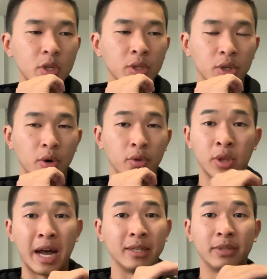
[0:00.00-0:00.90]
So
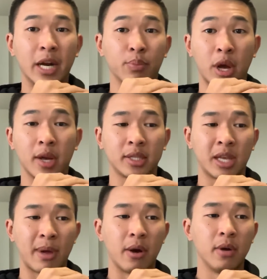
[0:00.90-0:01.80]
not a lot of products
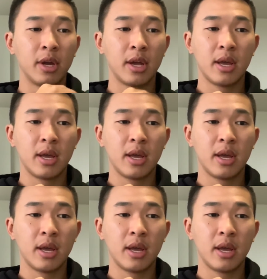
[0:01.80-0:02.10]
come out